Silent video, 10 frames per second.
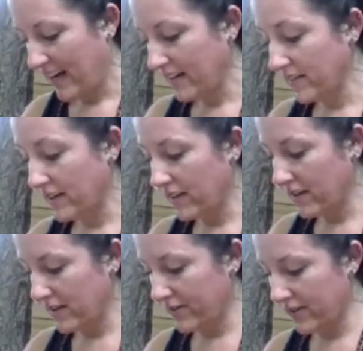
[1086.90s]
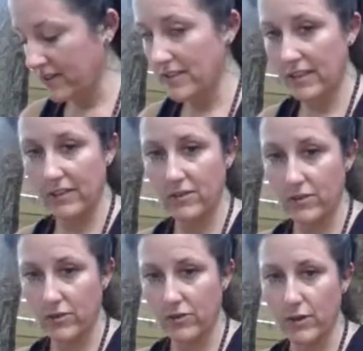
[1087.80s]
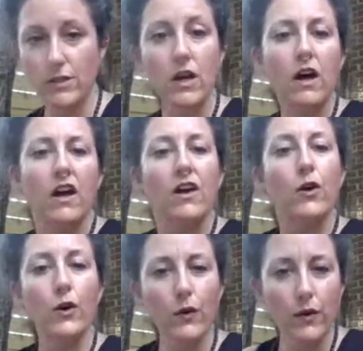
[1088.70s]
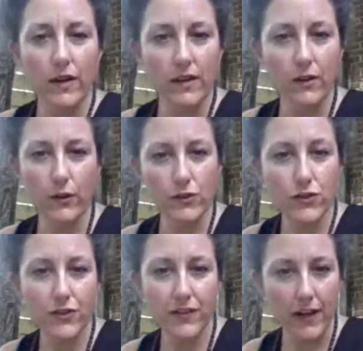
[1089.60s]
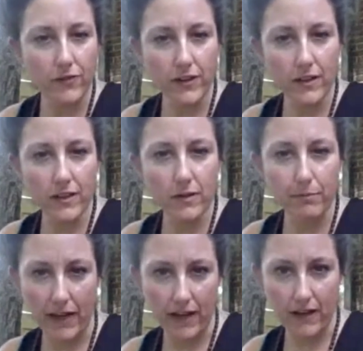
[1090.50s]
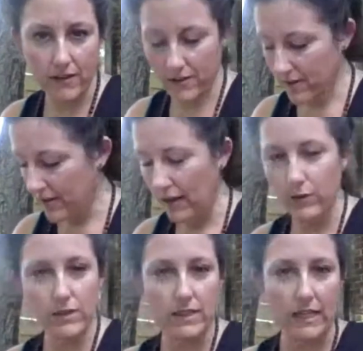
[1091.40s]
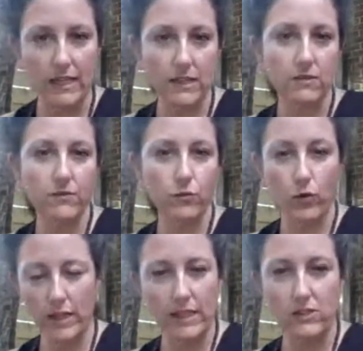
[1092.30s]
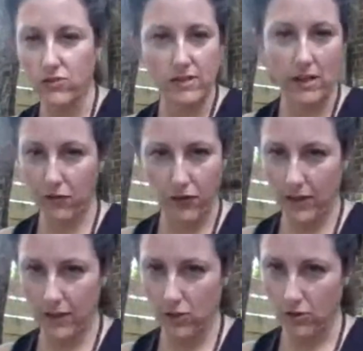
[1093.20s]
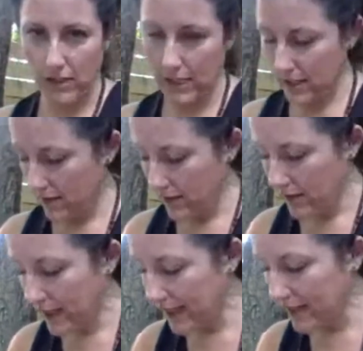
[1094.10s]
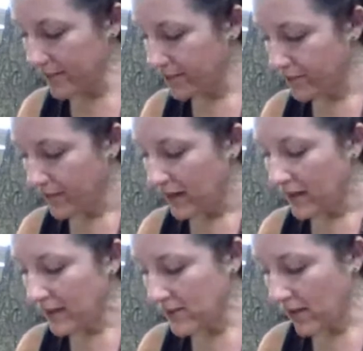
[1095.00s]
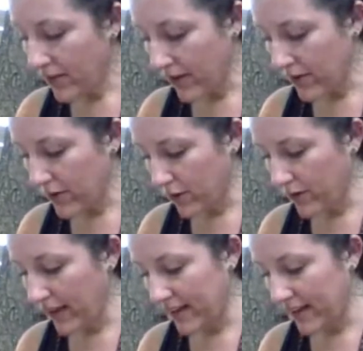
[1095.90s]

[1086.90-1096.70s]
I love listening to the Doors. Who's your favorite band that was like really just different and unique? Like, because although,